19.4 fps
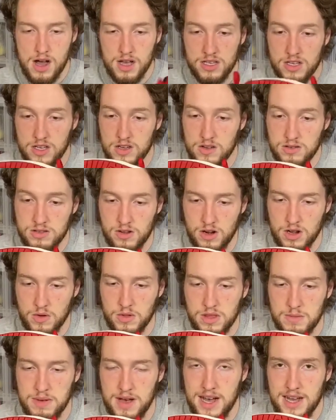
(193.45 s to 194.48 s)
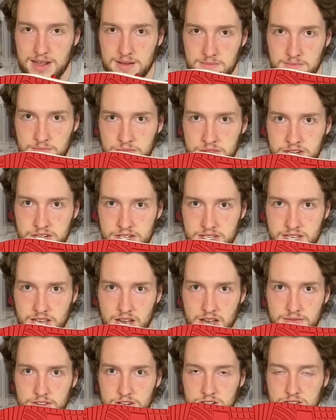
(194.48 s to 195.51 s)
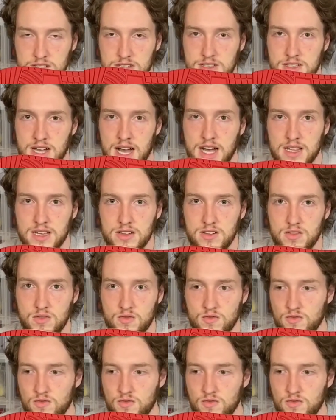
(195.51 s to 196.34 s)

So starting with the bottom, you just have your solid